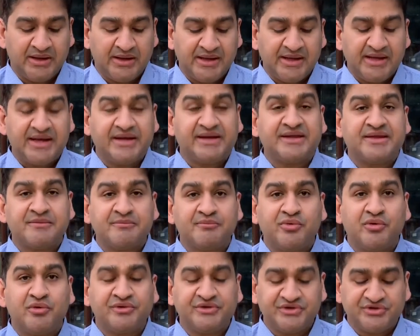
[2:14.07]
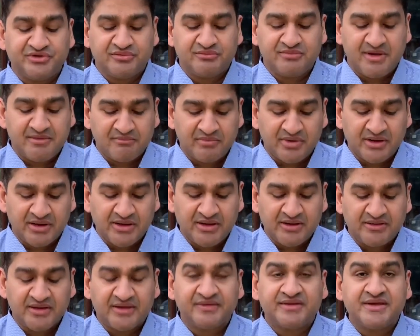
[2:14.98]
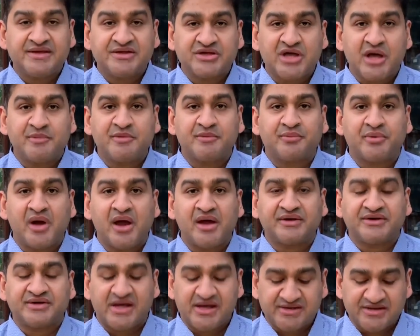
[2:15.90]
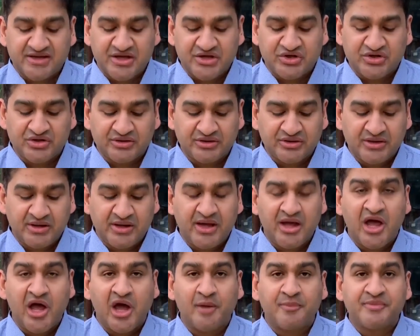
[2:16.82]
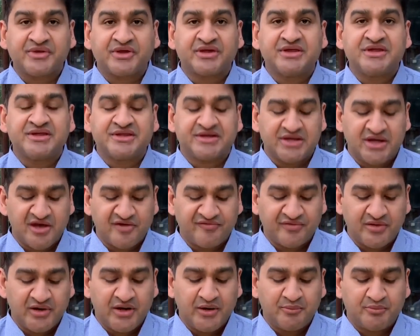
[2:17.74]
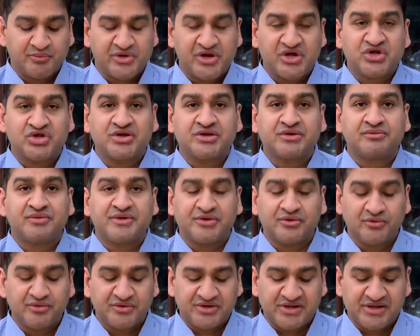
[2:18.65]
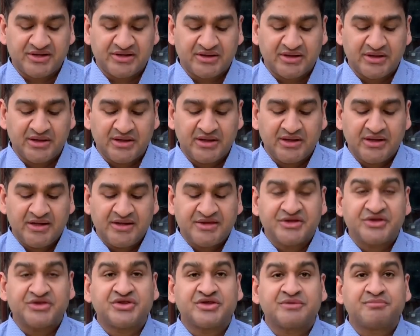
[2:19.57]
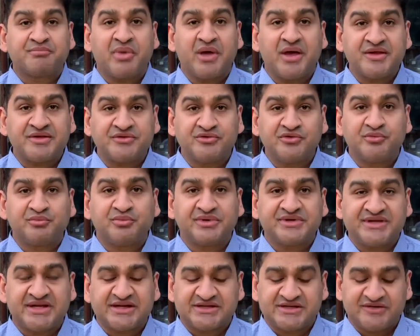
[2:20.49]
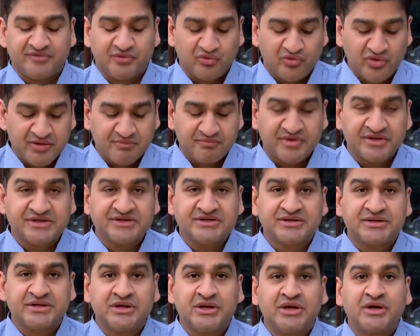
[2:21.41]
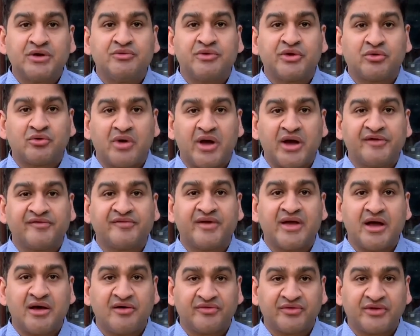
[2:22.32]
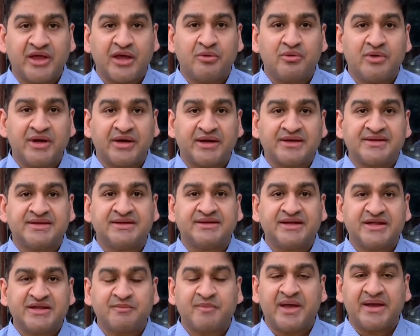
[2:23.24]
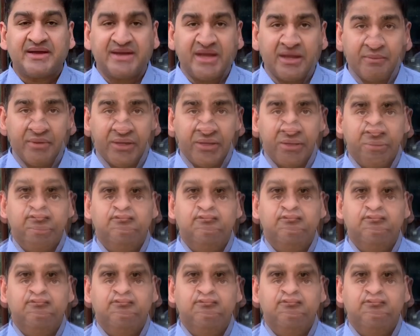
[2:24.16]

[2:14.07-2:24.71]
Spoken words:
It is important to remember that this type of prioritisation helps conserve precious resources, such as personal protective equipment required for healthcare workers in this pandemic.